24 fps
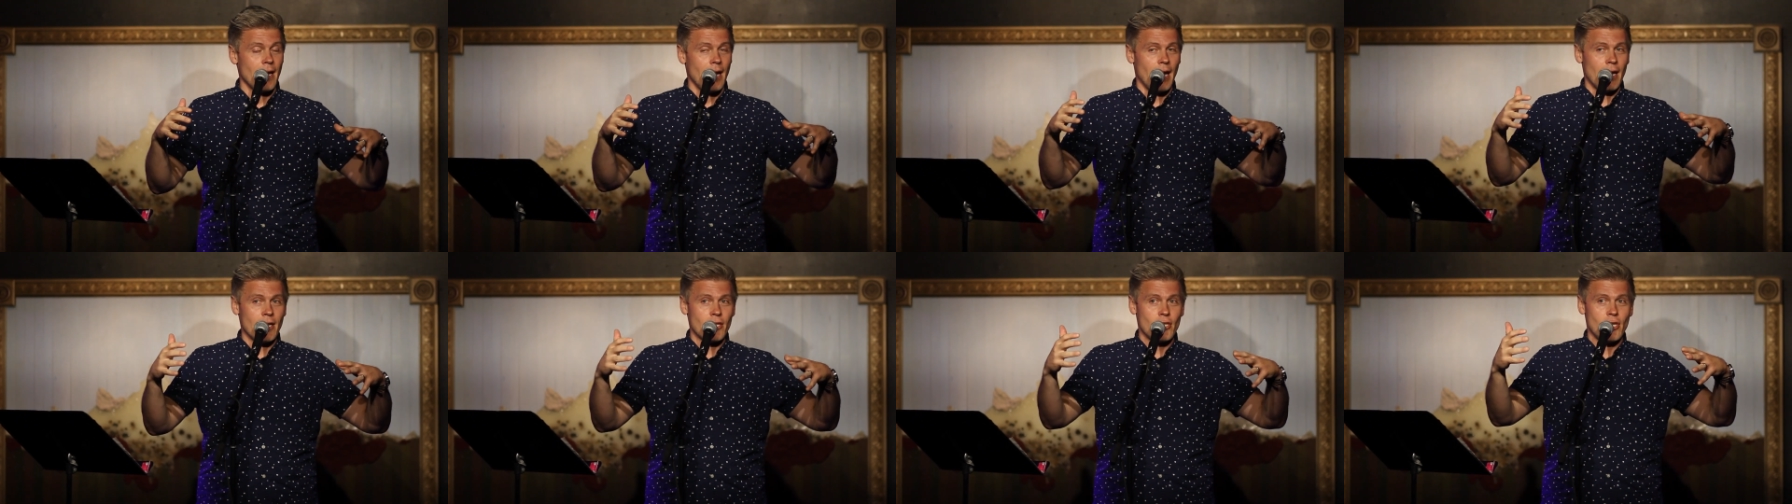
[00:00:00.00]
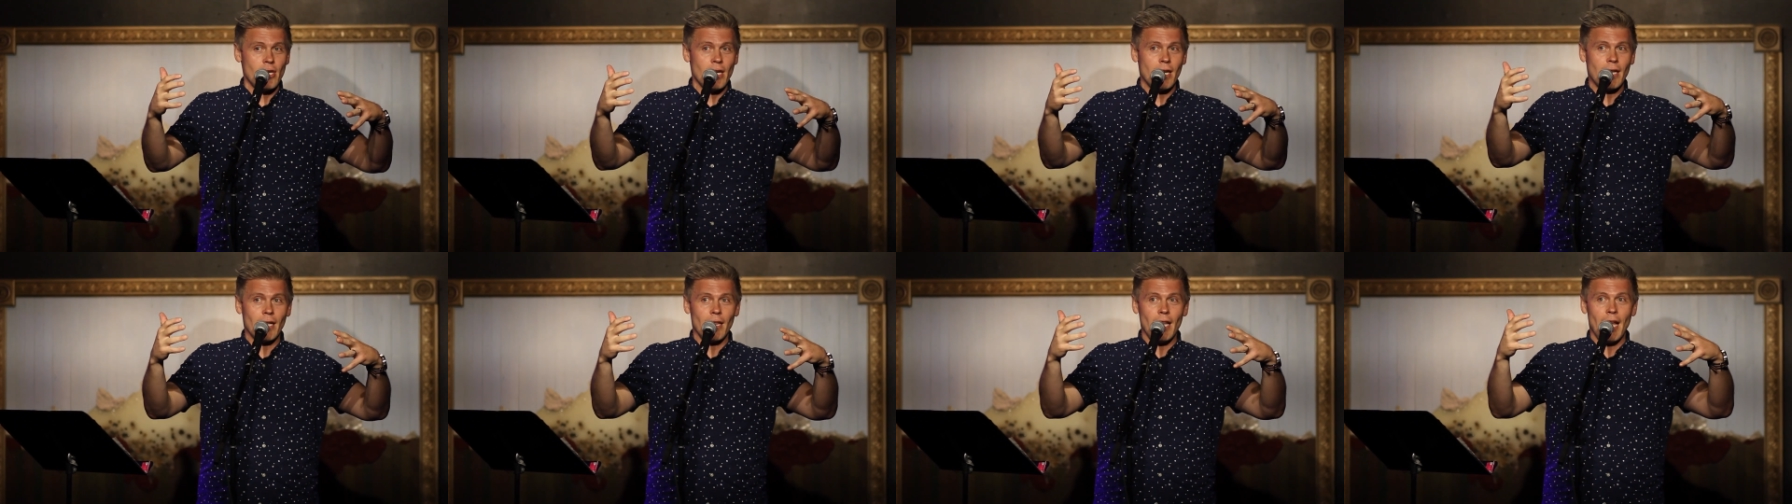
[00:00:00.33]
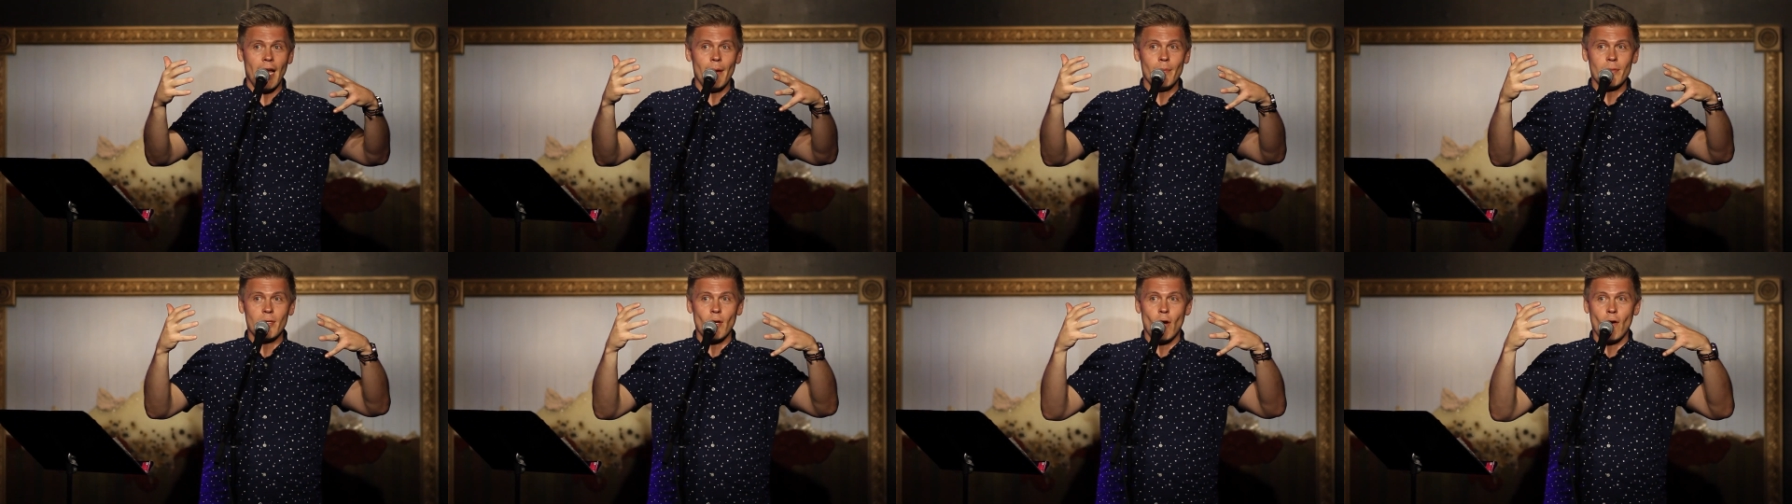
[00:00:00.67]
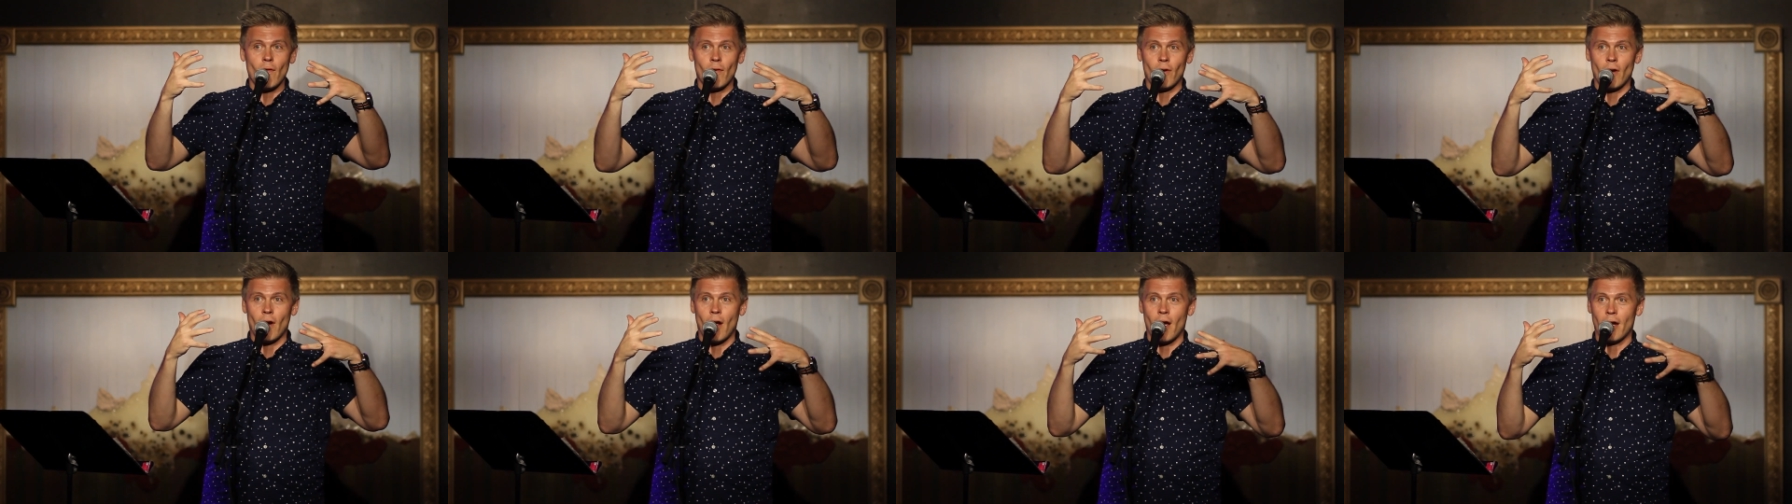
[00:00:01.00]
and she climbs
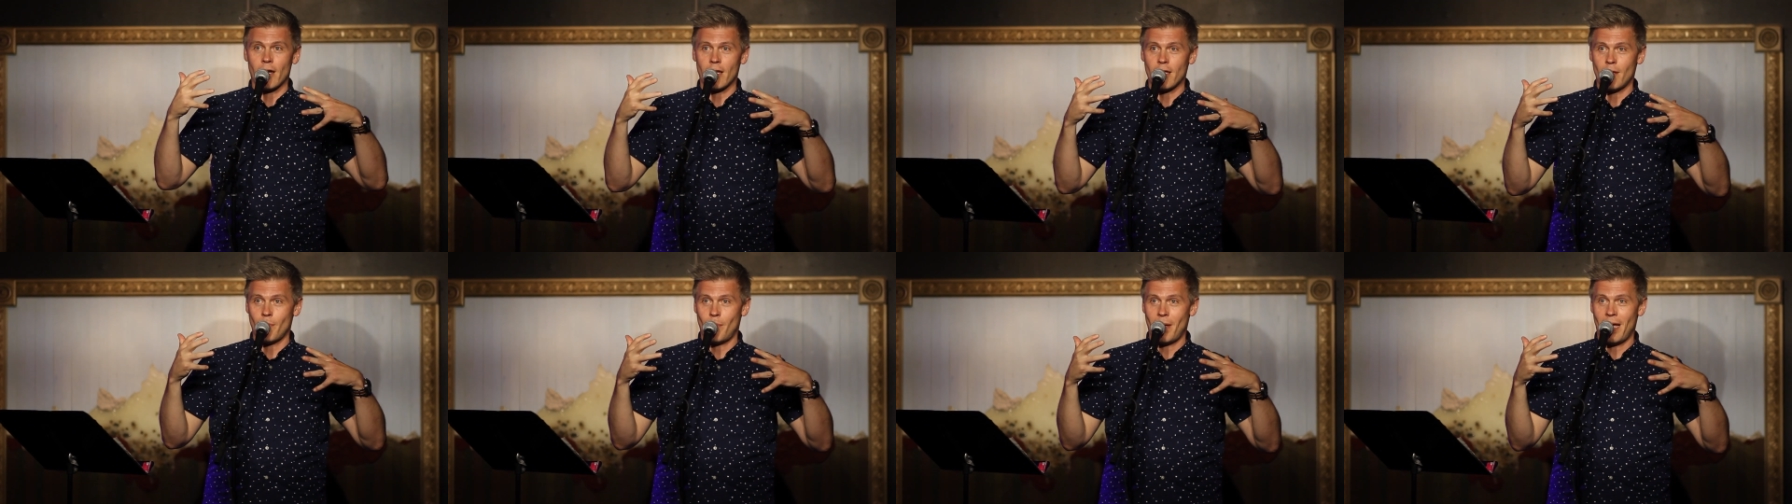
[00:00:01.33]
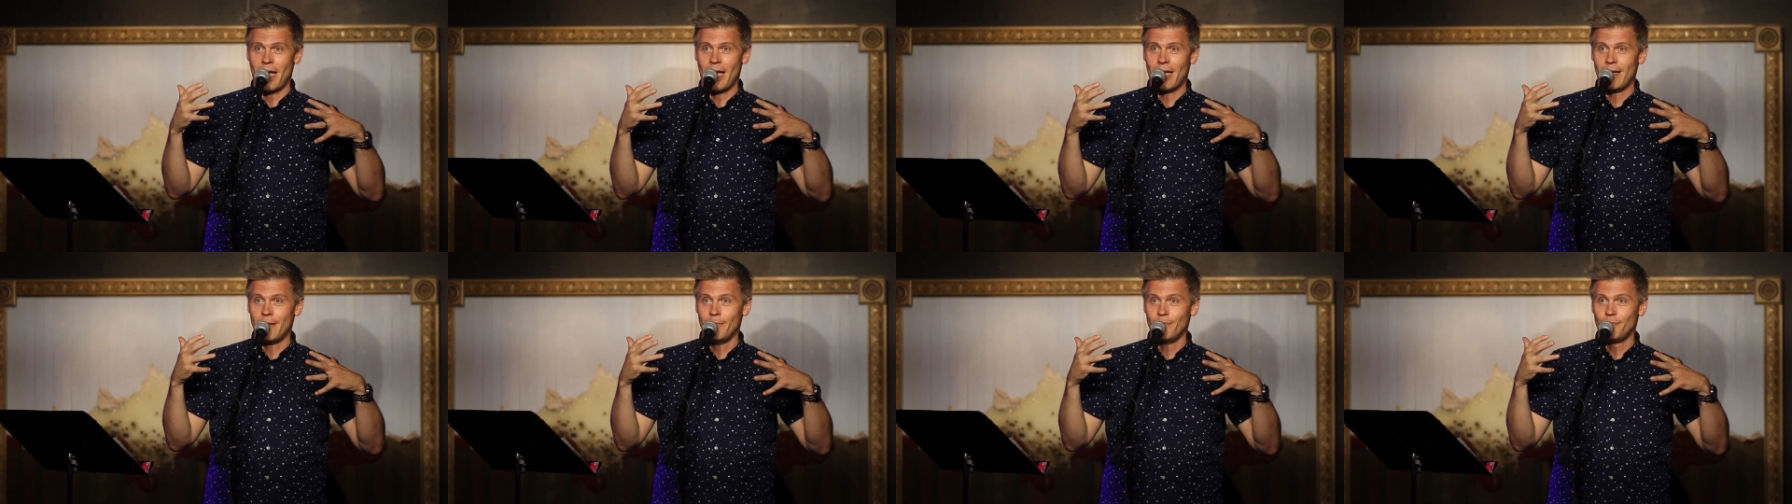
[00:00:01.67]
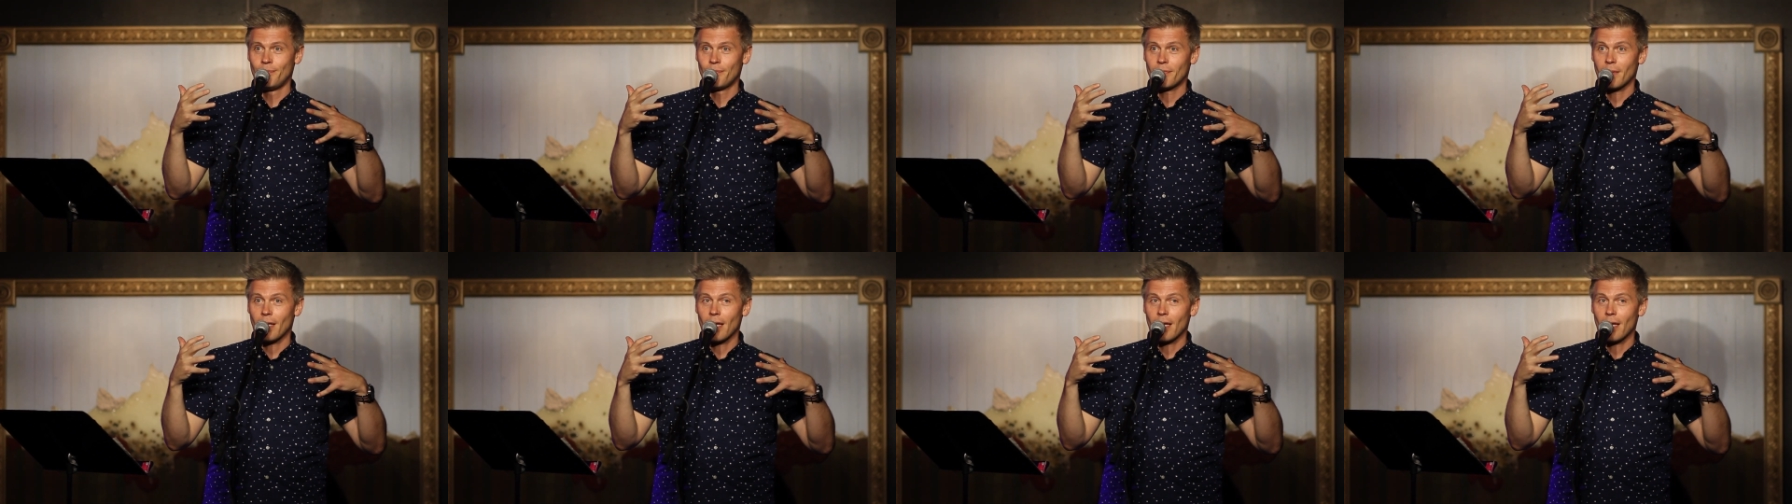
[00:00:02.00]
over onto the bed.